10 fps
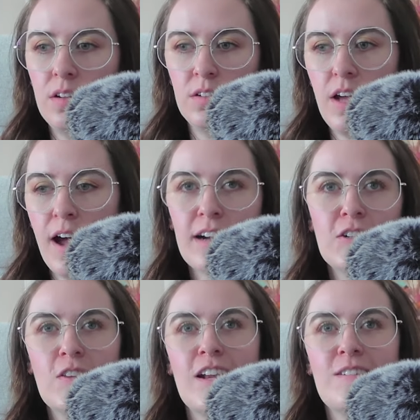
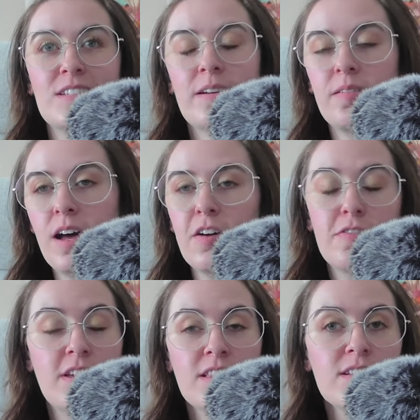actor that I was like, I
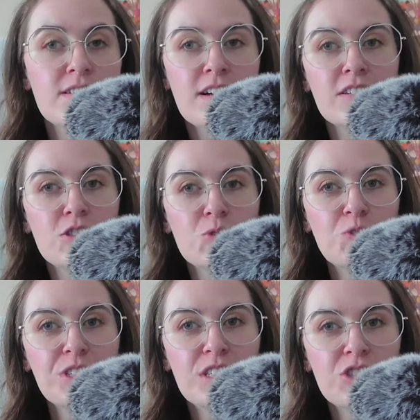think this actor is
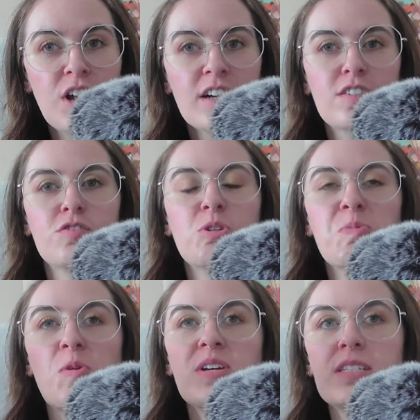really attractive, so
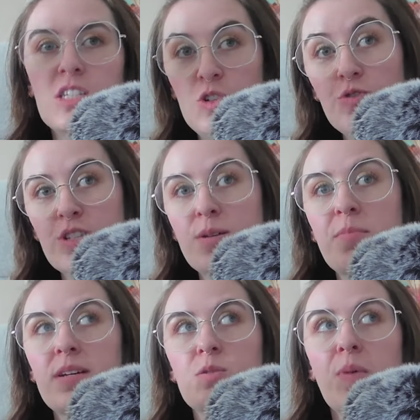I'm going to use him
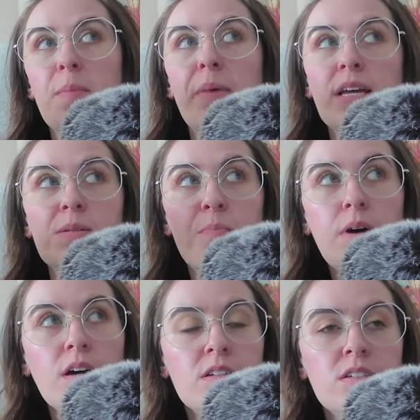as my base
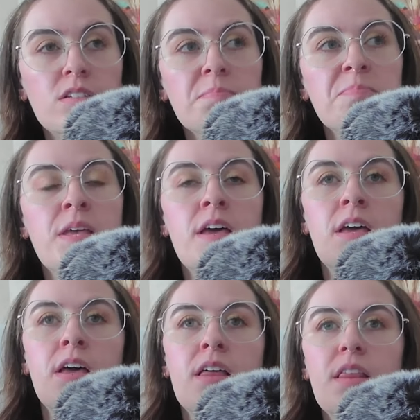model.
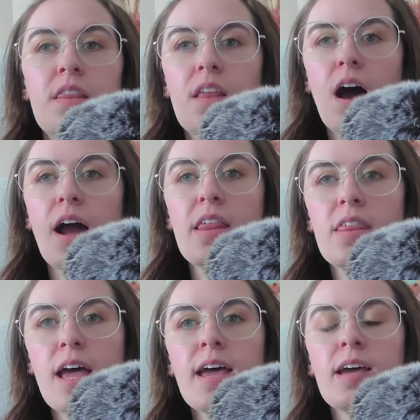I
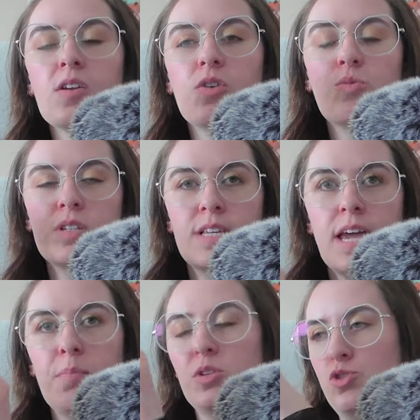then was
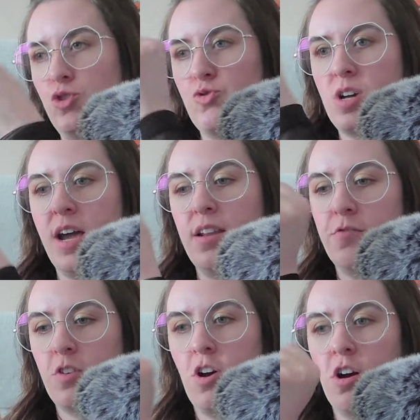able to kind
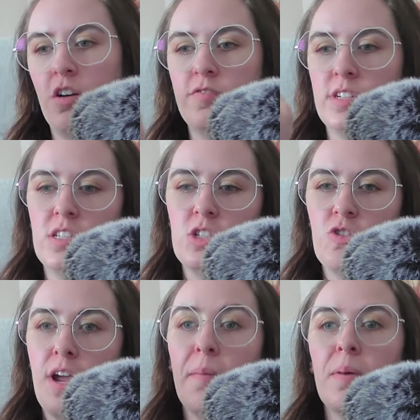of carve and
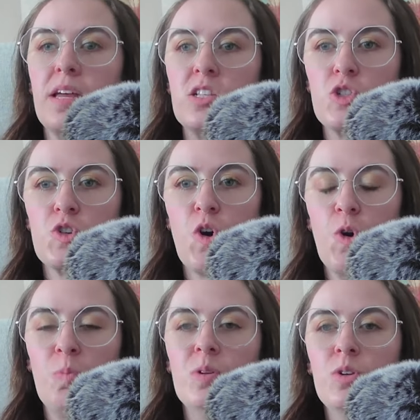scrape and
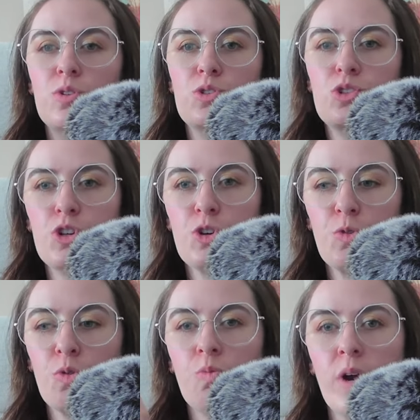sculpt to
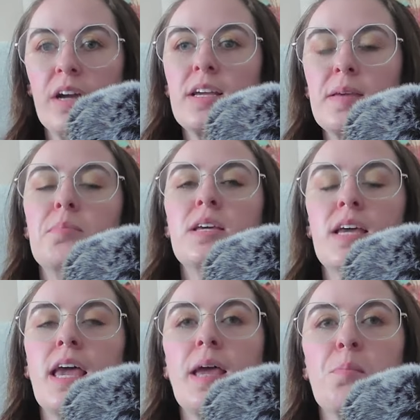where he
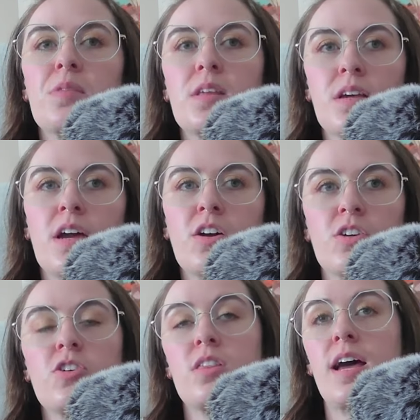became the
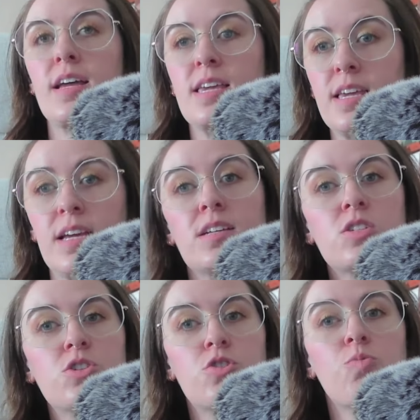character that he
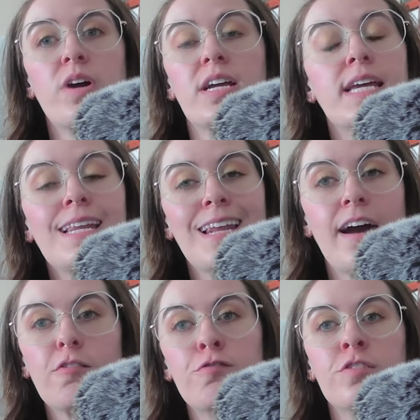is, to where he
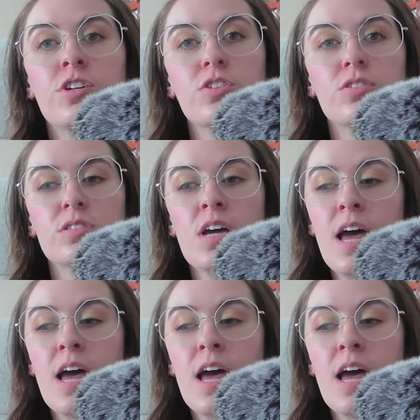now feels